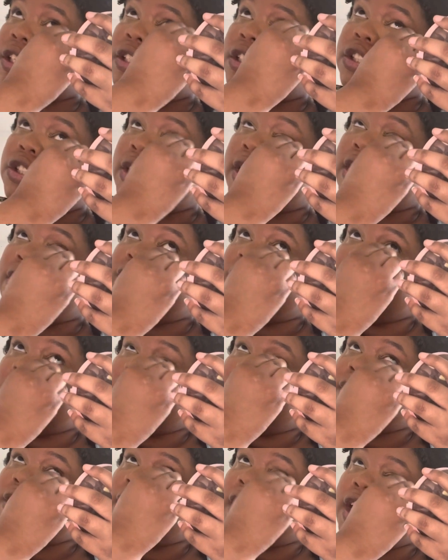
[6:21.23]
to try to find
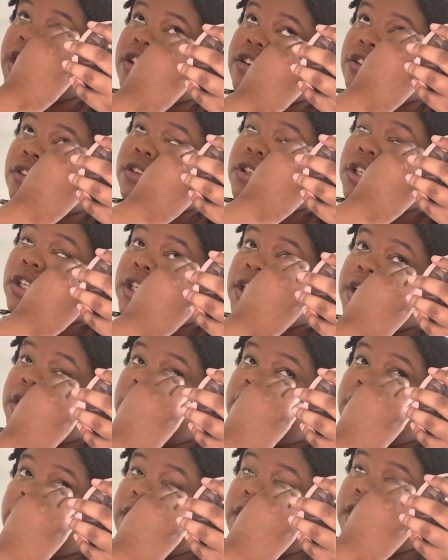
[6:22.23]
a shadow
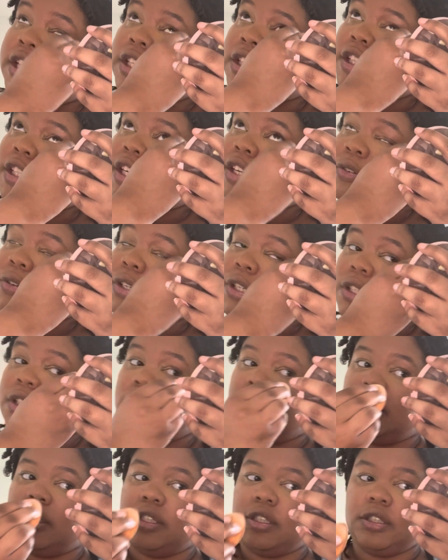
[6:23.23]
and they
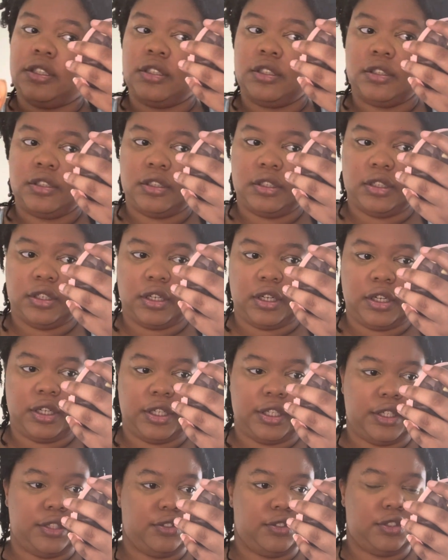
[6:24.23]
were not
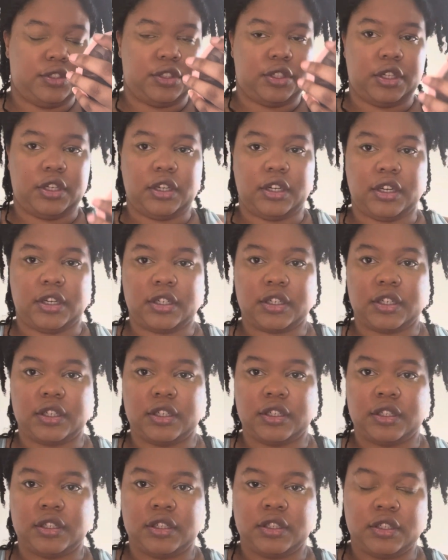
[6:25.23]
in stock.
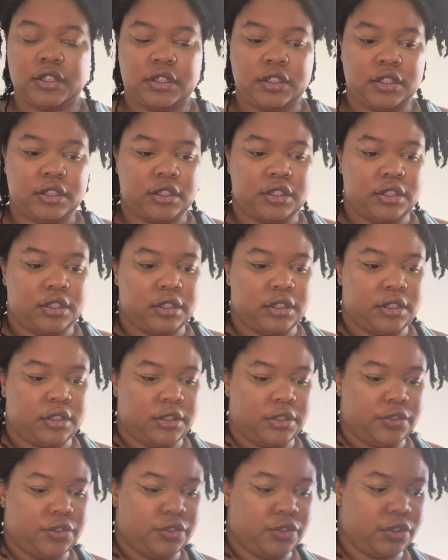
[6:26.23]

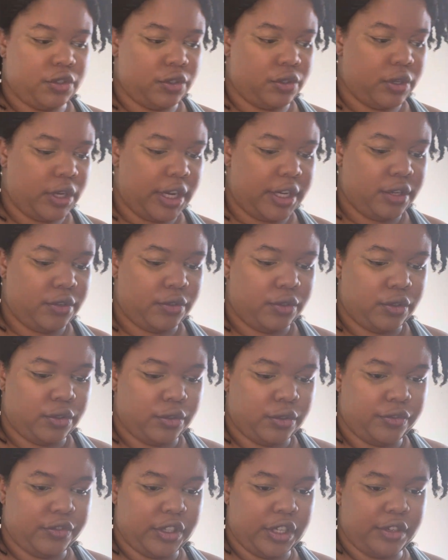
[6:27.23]
So I don't
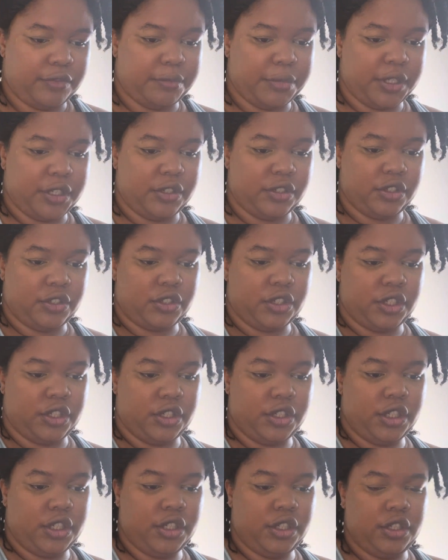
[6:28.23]
know if they have been
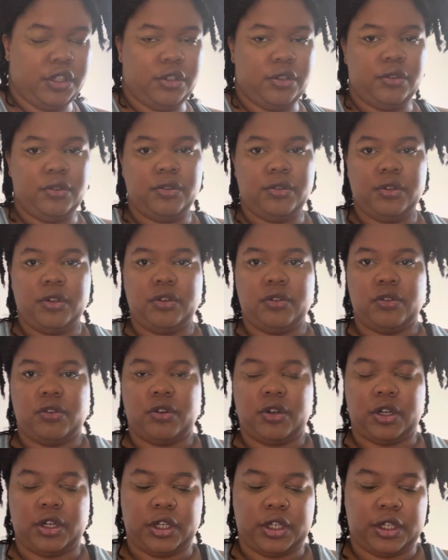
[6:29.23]
discontinued
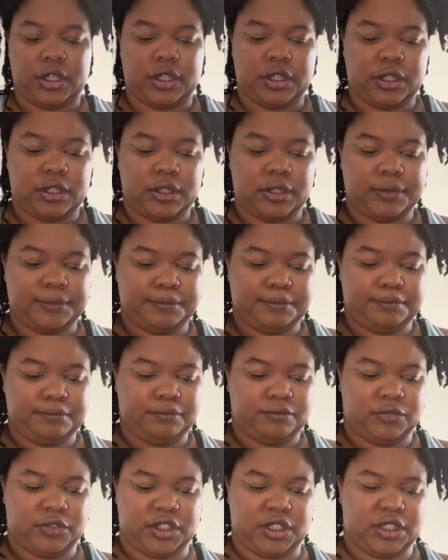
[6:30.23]
or
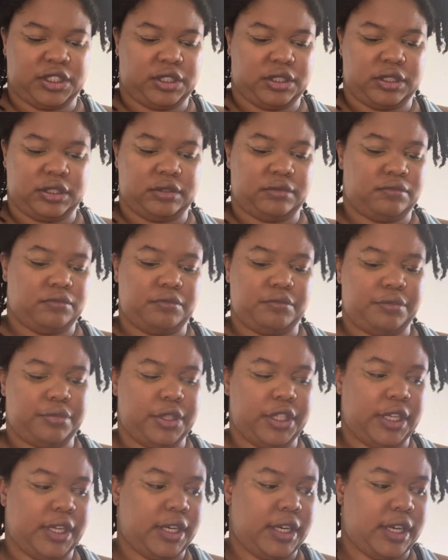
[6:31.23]
just
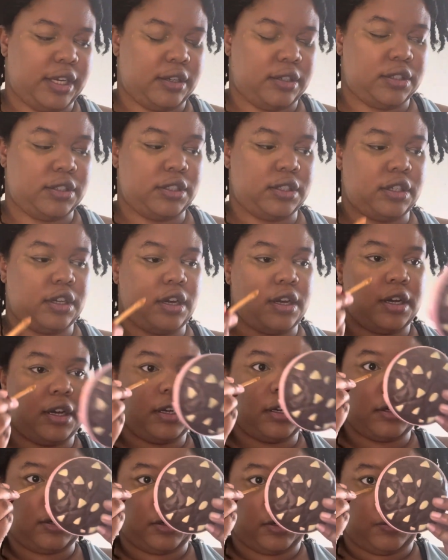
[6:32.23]
plain out of
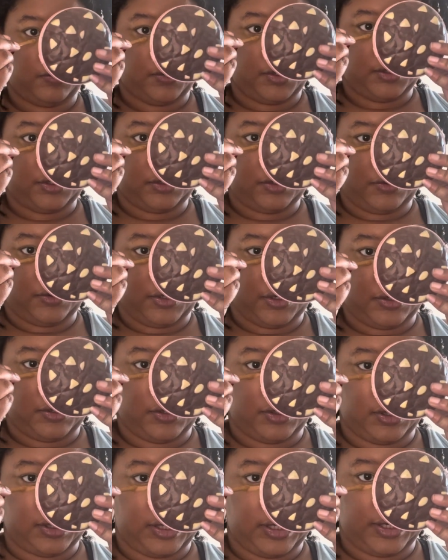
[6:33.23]
stock or what's going
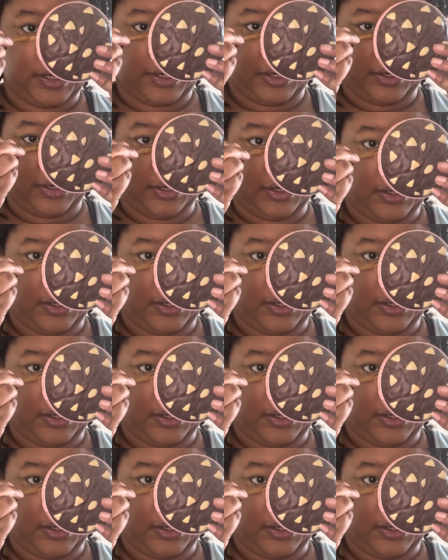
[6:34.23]
on there.